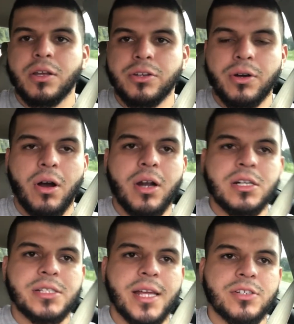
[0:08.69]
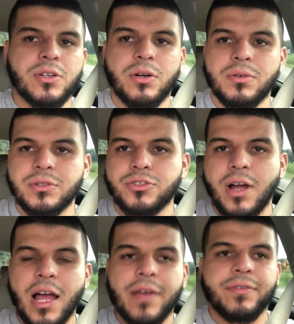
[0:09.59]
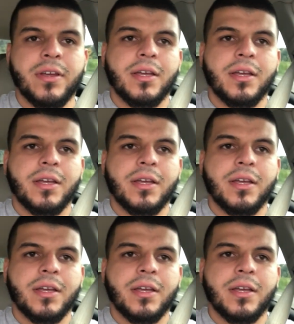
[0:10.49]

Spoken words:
your RSX all-wheel drive.